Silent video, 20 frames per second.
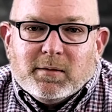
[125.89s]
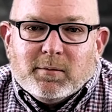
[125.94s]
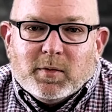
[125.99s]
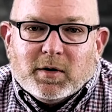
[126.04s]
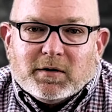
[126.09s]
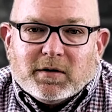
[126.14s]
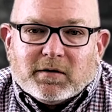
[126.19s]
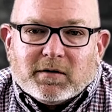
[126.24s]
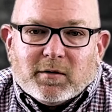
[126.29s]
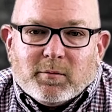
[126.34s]

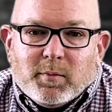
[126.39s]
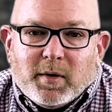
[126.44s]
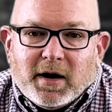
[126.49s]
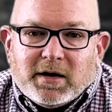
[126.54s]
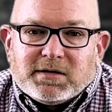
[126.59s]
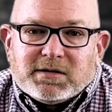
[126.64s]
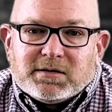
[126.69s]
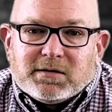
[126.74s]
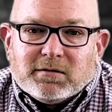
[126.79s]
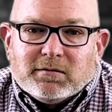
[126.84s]
But that the
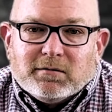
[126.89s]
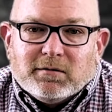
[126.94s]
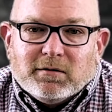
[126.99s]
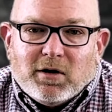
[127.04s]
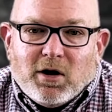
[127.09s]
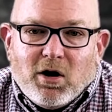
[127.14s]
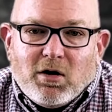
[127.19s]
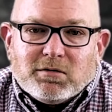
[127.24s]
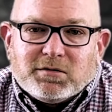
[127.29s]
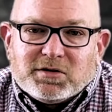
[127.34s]
best
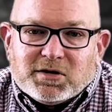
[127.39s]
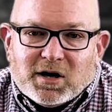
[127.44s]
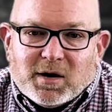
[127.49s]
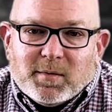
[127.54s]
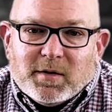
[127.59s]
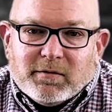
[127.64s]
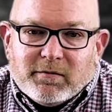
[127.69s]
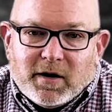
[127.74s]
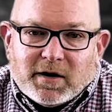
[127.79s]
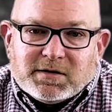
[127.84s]

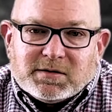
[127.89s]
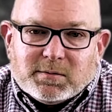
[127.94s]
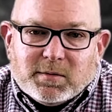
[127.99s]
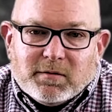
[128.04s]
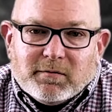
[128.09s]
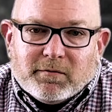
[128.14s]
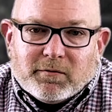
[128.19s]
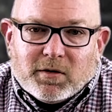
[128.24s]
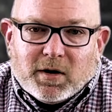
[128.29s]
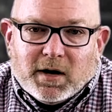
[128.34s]
long-term
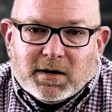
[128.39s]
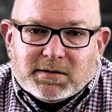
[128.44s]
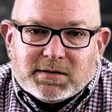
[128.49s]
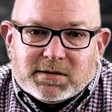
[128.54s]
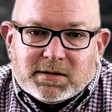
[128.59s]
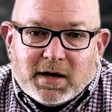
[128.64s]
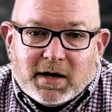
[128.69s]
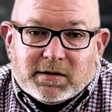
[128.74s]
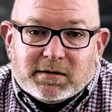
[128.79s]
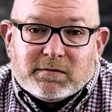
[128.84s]
investment for
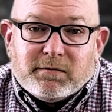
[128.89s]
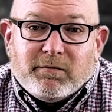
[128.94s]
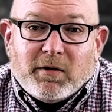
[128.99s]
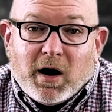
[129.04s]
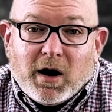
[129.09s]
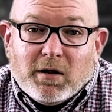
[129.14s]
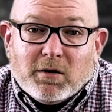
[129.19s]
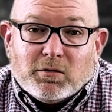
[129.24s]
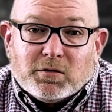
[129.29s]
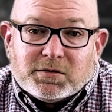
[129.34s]
us as
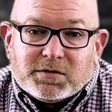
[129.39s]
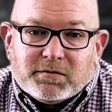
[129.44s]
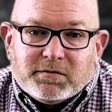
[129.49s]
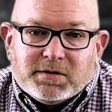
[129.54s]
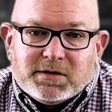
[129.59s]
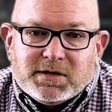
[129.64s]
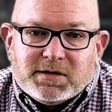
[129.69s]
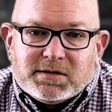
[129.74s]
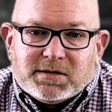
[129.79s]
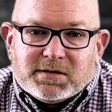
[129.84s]
followers of
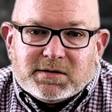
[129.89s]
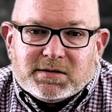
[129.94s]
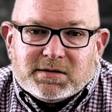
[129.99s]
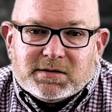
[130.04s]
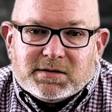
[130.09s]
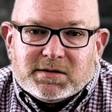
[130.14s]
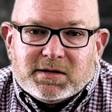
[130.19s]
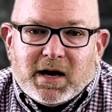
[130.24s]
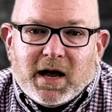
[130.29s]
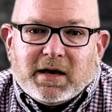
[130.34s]
Jesus
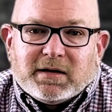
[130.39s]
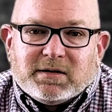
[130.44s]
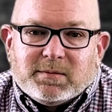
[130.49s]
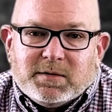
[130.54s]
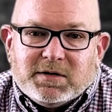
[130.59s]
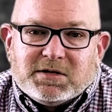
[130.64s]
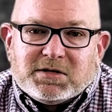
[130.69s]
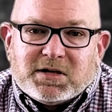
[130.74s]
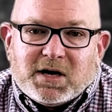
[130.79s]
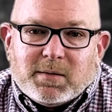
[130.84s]
is not to
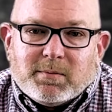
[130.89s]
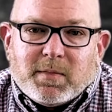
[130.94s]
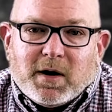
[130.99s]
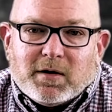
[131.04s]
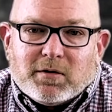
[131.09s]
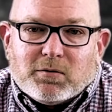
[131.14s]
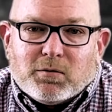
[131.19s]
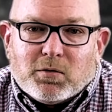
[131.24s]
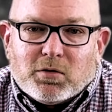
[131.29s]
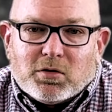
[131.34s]
be shaped
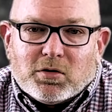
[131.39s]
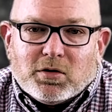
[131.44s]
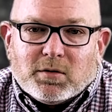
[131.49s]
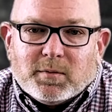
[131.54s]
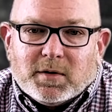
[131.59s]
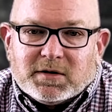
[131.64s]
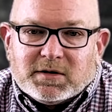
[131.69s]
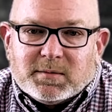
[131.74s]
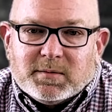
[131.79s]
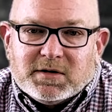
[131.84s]
by the
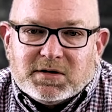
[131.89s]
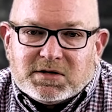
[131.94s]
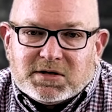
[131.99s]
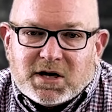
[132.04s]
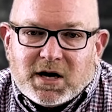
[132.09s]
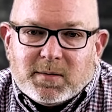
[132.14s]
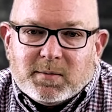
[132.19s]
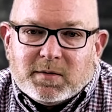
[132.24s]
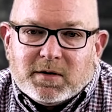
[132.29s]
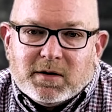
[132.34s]
world, but to be
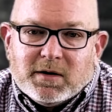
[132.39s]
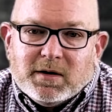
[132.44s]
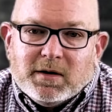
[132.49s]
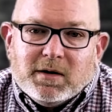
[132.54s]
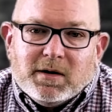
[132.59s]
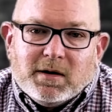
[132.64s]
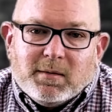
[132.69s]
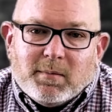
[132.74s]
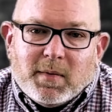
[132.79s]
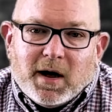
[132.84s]
shaped
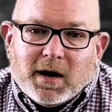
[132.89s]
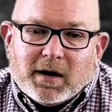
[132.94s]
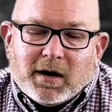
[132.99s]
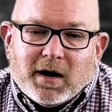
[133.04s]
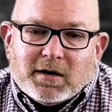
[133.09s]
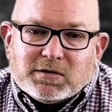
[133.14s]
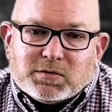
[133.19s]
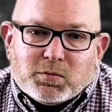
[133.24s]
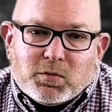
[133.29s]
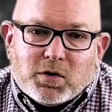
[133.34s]
by
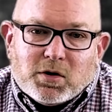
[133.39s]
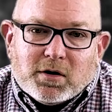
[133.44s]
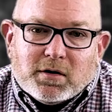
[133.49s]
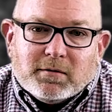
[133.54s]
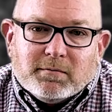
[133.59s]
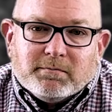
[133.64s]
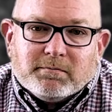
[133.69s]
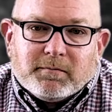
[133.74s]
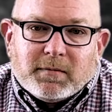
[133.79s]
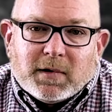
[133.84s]
God's
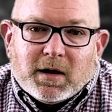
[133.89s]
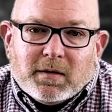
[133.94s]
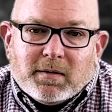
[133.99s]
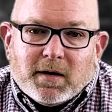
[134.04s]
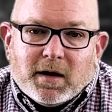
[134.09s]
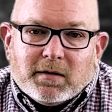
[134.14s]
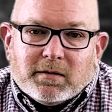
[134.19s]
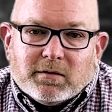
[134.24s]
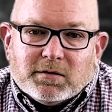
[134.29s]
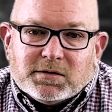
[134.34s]
Word, and
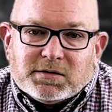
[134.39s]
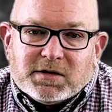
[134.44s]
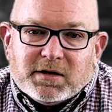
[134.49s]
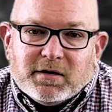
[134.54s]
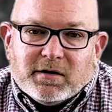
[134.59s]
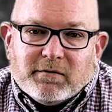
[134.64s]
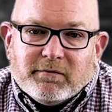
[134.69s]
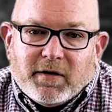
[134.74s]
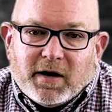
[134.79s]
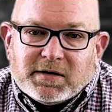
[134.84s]
that there's
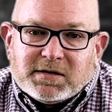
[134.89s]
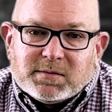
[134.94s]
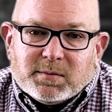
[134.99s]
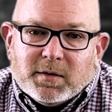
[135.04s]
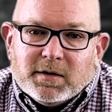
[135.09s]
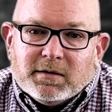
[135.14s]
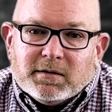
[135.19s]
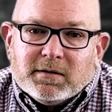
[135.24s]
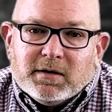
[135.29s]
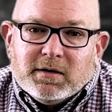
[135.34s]
an
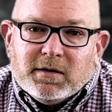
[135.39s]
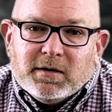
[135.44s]
investment